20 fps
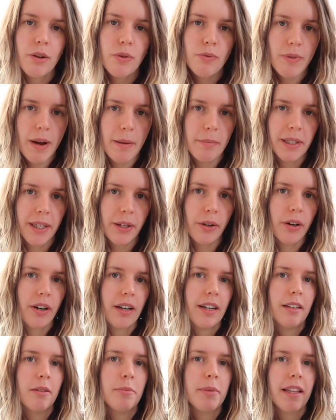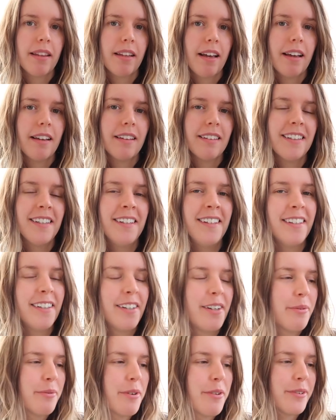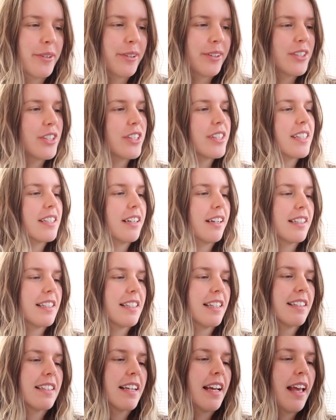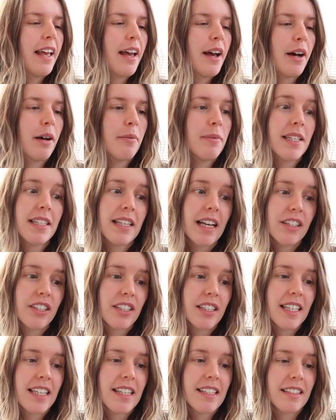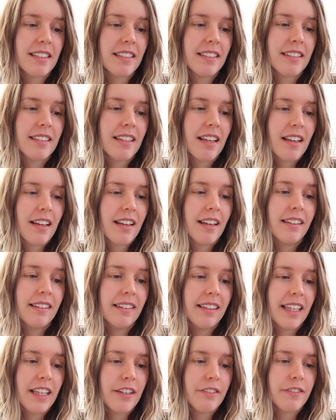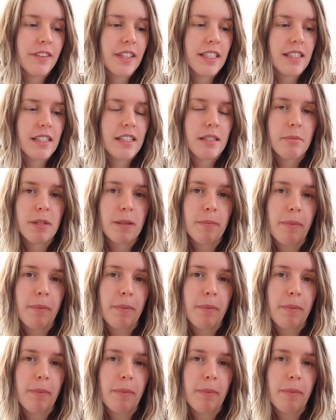rambling on a little bit there, we've only just started. This actually isn't a leaf, these are some